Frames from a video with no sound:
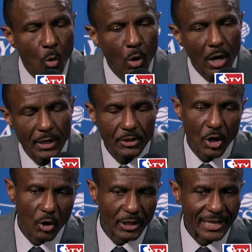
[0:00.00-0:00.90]
Well, you
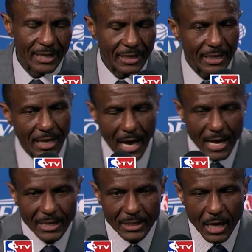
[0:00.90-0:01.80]
know, again,
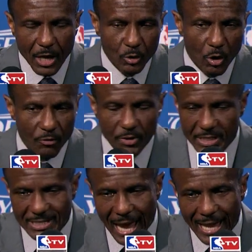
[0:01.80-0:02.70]
I don't know if it's
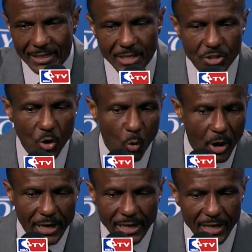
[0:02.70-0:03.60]
tightness or
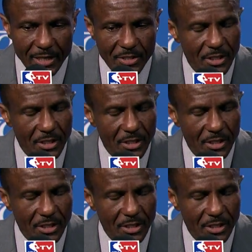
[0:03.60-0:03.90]
what it is.